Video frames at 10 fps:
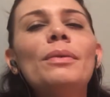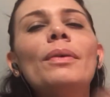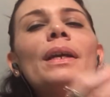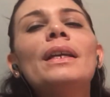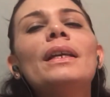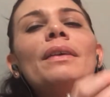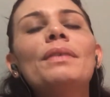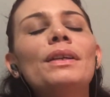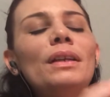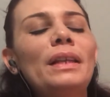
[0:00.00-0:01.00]
Where you're
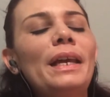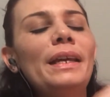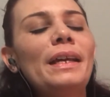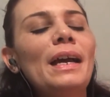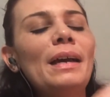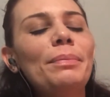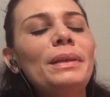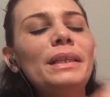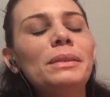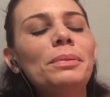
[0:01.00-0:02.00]
loving and light, God,
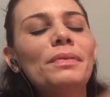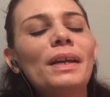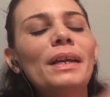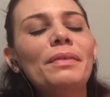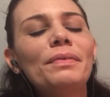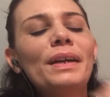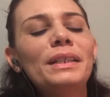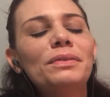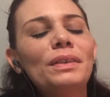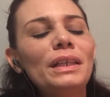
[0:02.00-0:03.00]
please provide
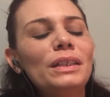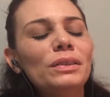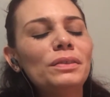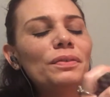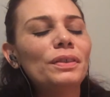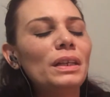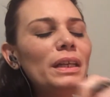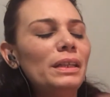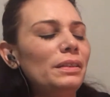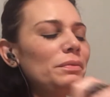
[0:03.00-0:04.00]
advice for Leos for
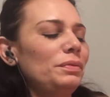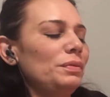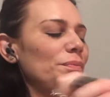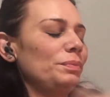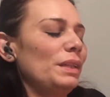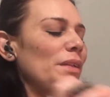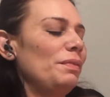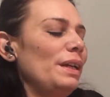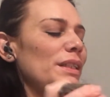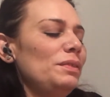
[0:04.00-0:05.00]
love.
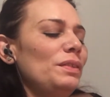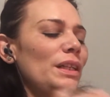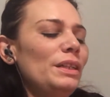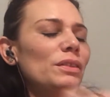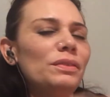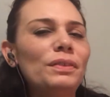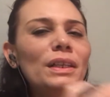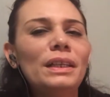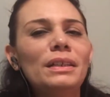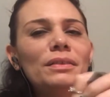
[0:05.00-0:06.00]
Advice for Leos for
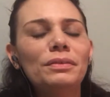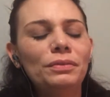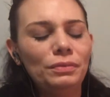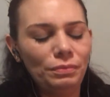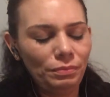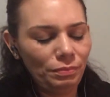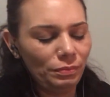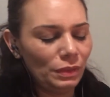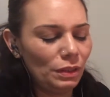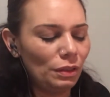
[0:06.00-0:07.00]
love.
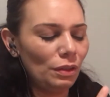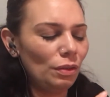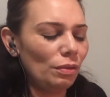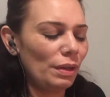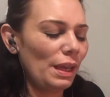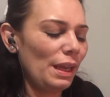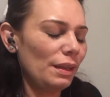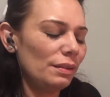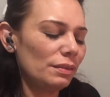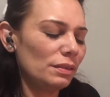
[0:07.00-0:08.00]

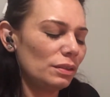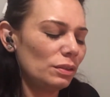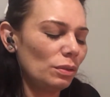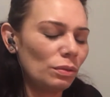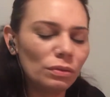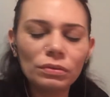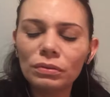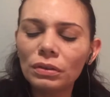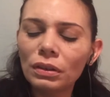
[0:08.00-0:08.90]
Okay, so